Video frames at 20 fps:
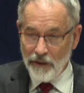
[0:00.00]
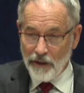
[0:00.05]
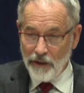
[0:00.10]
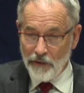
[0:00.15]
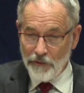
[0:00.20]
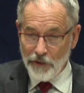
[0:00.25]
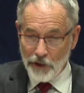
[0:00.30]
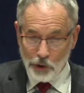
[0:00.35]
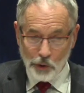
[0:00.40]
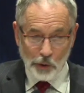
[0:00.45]

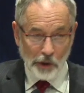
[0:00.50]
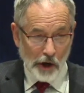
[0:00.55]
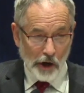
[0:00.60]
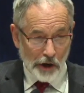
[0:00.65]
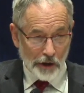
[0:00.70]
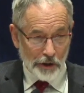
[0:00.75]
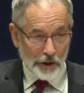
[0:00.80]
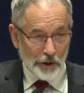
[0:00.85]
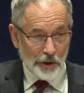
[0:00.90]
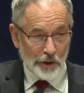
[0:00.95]
visual
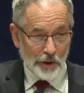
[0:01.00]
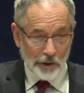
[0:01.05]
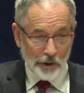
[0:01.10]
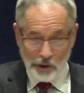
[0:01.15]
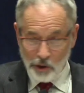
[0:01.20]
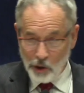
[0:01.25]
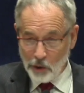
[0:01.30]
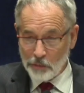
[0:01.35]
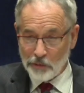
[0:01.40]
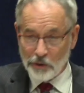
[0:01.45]
artist, a
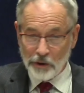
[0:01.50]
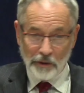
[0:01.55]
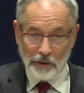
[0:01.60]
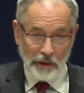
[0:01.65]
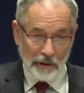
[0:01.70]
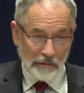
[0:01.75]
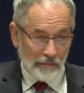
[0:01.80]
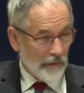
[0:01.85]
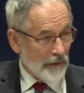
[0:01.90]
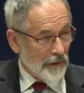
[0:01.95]

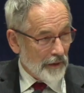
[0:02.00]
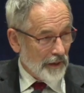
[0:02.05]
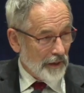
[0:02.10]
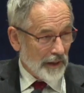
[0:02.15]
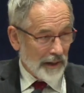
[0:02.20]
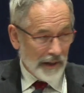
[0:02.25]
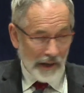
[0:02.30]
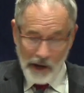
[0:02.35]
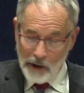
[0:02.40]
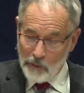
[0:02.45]
sculptor.
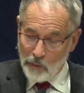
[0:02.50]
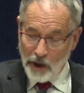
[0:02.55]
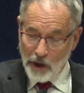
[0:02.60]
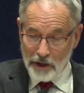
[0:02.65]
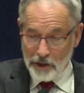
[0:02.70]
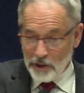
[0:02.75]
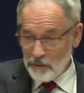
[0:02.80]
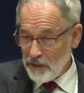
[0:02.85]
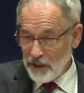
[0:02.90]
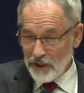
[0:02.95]
I
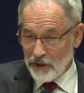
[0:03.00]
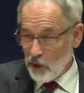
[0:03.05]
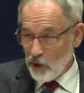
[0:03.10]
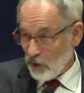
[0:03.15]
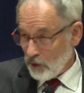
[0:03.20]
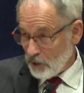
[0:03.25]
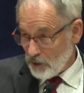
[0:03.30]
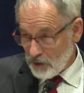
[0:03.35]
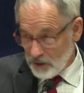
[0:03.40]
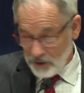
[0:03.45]
wanted to be an
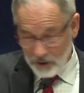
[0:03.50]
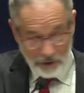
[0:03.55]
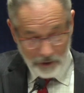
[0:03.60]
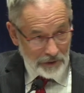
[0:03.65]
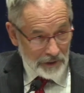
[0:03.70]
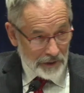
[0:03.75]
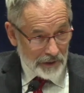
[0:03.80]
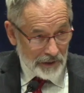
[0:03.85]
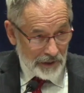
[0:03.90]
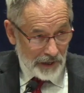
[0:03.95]
artist.
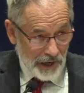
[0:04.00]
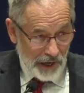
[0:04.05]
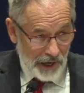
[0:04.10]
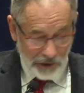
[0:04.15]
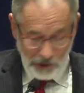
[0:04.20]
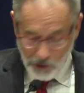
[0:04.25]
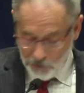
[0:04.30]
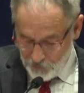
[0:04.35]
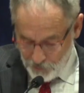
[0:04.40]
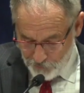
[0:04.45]
I
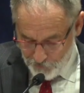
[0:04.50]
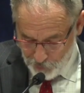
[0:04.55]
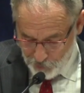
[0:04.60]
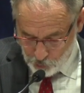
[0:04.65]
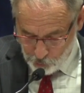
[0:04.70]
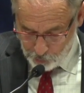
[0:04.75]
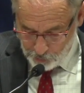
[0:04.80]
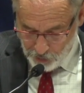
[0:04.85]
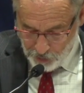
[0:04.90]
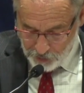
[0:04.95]
loved the
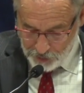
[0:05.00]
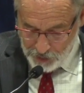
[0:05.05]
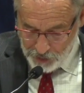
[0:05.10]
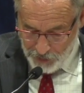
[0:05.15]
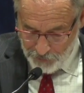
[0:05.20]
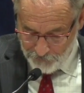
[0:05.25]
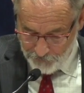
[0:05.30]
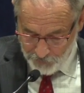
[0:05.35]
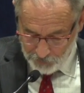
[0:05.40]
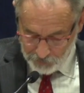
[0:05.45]
visual arts, and
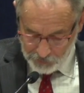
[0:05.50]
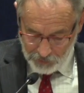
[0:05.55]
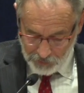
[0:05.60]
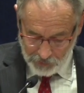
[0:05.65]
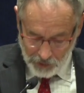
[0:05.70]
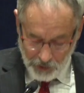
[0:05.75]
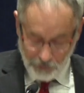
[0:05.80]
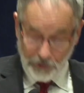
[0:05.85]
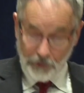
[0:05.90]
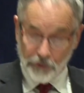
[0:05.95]
I fell in
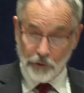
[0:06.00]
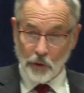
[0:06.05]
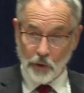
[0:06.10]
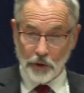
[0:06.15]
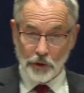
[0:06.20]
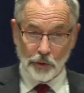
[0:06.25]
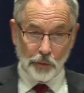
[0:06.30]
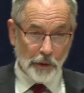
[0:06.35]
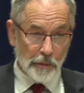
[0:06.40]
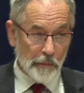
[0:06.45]
love, of
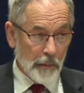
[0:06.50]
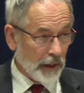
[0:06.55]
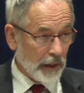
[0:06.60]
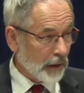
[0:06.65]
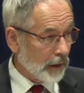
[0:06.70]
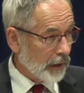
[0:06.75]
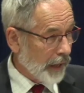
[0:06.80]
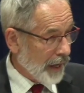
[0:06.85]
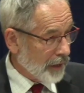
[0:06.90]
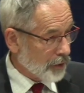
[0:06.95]
course, with
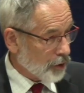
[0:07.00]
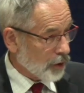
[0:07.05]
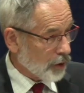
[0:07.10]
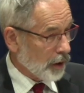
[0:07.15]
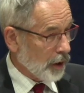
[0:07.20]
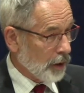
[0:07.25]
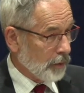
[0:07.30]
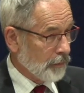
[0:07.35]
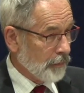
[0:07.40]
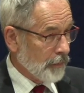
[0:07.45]

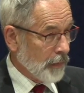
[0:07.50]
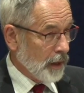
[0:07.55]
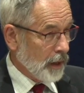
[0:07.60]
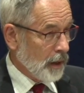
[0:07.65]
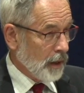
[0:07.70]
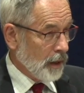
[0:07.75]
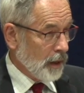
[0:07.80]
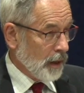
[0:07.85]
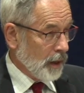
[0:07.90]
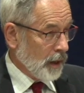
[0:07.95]
Michelangelo.
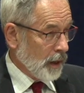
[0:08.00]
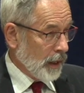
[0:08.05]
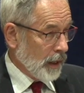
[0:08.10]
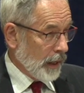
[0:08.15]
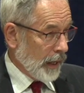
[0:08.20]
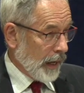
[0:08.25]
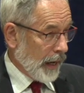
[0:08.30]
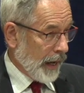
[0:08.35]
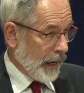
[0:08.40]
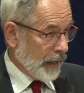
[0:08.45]

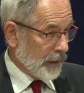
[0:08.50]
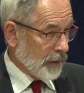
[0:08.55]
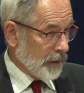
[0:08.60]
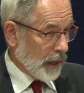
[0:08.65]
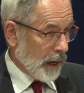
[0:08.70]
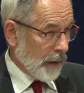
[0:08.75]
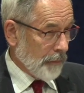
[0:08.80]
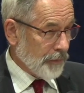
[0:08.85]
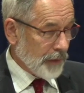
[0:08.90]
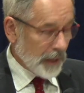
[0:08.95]
And
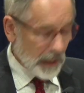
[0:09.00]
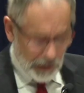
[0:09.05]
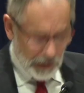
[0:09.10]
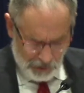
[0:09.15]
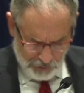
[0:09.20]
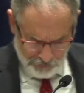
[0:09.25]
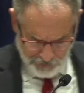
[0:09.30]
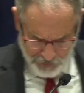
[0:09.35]
I'm thinking of